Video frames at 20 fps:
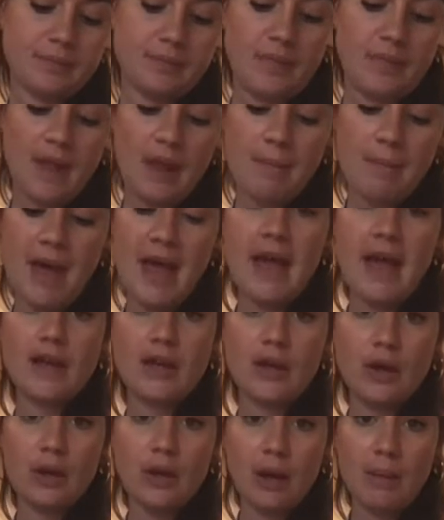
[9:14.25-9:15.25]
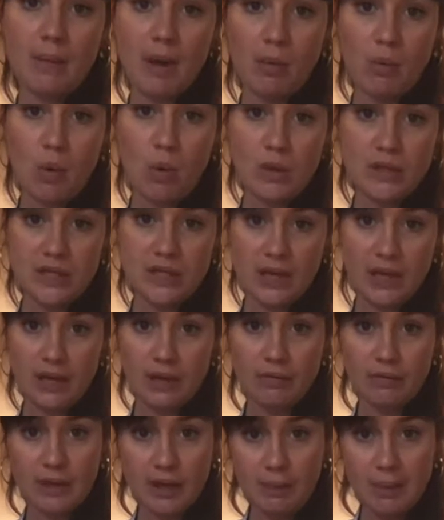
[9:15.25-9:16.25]
my egg yolk and my water
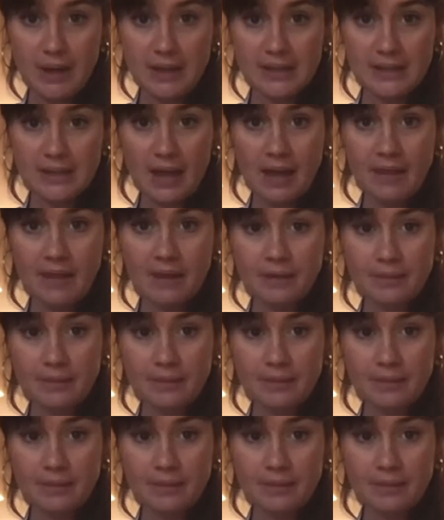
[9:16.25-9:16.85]
really well together.